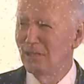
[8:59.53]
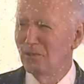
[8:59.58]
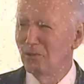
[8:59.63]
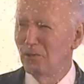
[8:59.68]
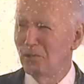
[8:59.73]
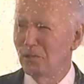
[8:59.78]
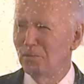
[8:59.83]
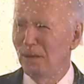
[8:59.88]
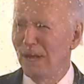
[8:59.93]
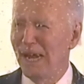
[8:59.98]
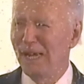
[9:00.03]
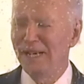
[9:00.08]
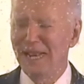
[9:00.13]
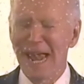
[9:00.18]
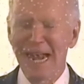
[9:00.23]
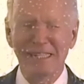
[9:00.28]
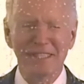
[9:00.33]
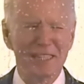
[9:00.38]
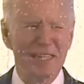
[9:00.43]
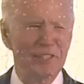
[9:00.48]
to expand
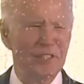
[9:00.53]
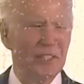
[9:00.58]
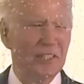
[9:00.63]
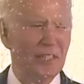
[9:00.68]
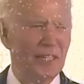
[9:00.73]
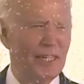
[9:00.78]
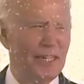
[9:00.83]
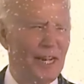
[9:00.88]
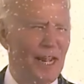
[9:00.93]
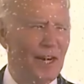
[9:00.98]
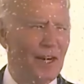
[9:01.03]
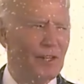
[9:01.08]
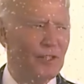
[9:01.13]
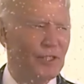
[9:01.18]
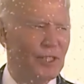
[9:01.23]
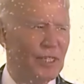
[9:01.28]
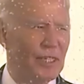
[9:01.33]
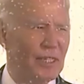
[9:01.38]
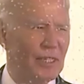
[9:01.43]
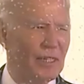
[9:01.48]
access to clean
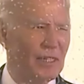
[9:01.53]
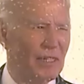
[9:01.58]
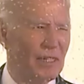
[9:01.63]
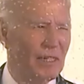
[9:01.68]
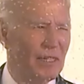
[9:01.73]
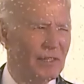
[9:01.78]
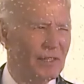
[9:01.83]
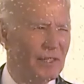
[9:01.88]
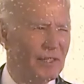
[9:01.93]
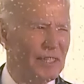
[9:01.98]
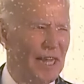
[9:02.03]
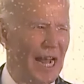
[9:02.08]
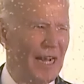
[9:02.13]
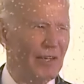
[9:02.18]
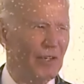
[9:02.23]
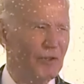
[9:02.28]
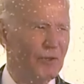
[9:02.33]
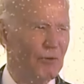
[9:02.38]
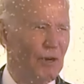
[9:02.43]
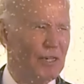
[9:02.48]
energy, to
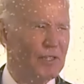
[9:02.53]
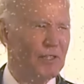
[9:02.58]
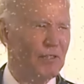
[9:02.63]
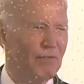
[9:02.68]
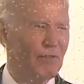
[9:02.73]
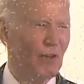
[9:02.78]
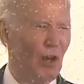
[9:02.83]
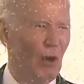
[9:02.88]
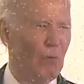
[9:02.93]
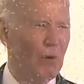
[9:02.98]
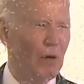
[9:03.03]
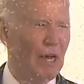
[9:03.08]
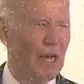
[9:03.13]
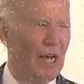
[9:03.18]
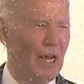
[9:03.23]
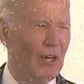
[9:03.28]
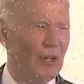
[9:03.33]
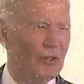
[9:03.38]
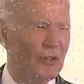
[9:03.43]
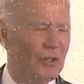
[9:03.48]
tackle threats of global
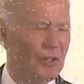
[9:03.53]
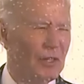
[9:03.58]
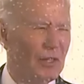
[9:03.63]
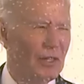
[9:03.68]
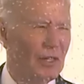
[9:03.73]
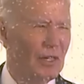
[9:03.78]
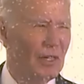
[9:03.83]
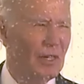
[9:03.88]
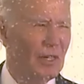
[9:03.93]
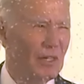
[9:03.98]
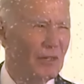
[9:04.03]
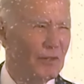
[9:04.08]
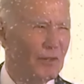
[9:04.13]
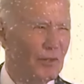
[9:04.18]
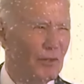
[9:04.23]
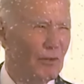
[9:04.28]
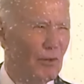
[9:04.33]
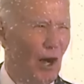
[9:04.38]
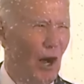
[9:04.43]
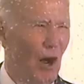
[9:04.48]
health,
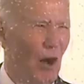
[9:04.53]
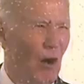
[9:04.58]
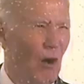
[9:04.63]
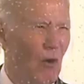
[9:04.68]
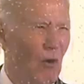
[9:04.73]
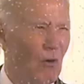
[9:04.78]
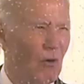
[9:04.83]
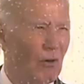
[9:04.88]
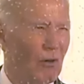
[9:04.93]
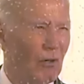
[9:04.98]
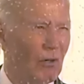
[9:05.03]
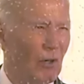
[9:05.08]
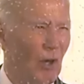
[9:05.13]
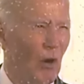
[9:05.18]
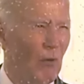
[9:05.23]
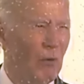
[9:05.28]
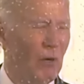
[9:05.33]
to grow a